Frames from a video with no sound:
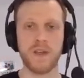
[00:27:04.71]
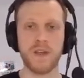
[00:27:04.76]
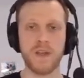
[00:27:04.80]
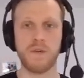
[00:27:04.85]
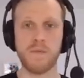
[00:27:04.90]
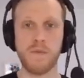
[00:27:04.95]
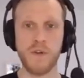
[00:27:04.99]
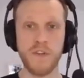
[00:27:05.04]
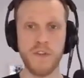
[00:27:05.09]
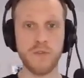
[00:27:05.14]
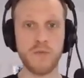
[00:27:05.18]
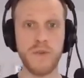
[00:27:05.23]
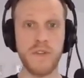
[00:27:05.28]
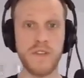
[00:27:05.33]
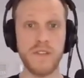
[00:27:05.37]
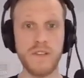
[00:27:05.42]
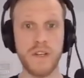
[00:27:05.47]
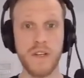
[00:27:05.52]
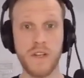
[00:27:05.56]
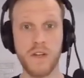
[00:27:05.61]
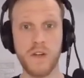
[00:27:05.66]
repositories
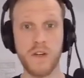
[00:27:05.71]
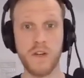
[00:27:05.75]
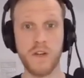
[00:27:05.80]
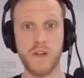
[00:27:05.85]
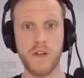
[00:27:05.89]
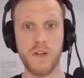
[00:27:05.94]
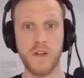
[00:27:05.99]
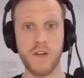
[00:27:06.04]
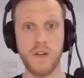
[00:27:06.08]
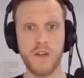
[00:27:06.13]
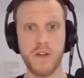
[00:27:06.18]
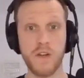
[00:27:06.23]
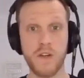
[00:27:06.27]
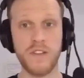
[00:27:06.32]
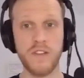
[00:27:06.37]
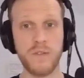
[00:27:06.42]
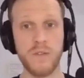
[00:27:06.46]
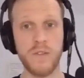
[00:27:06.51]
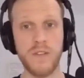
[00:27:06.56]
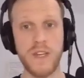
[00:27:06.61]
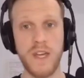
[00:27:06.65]
that are currently registered
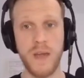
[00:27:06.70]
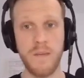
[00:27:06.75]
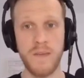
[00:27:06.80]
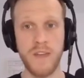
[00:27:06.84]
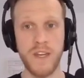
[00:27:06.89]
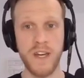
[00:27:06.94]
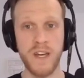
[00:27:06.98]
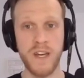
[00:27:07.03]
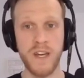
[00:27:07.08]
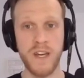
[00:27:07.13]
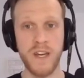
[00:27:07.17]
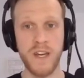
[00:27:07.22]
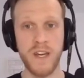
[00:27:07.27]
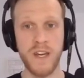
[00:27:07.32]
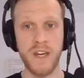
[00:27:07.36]
to the API.